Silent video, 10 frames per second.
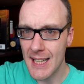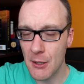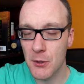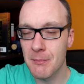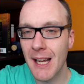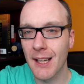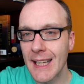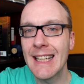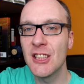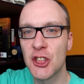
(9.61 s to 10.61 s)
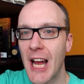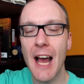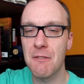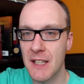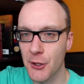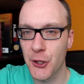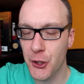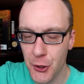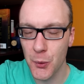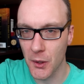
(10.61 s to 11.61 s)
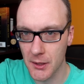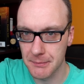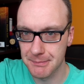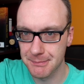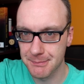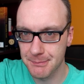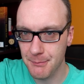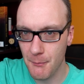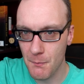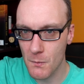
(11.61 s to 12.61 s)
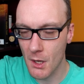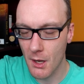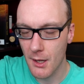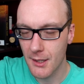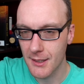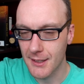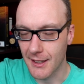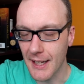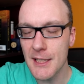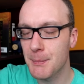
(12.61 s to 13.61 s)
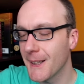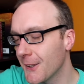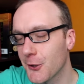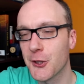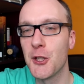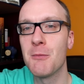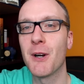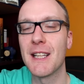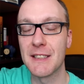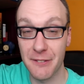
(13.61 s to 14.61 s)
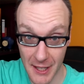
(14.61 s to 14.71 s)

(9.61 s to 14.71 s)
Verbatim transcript: that it would make Lincoln Chafee look cool. And that is political humor at its